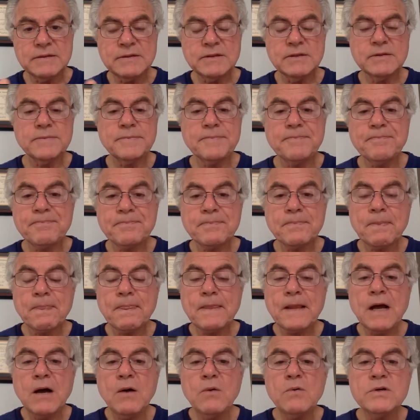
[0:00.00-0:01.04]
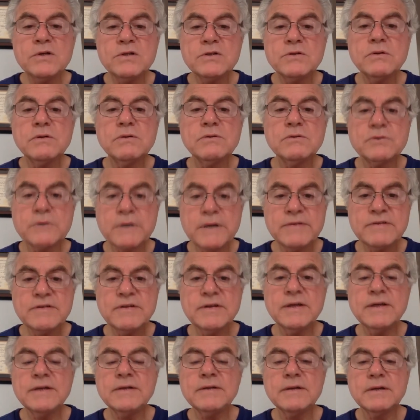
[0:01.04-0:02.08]
So always
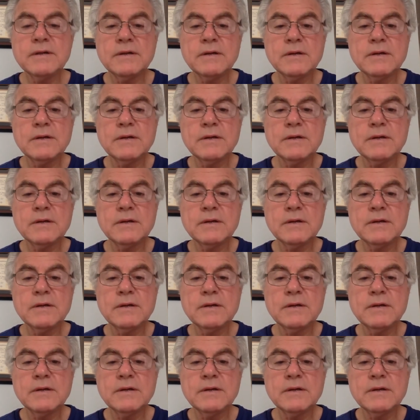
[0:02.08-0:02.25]
translate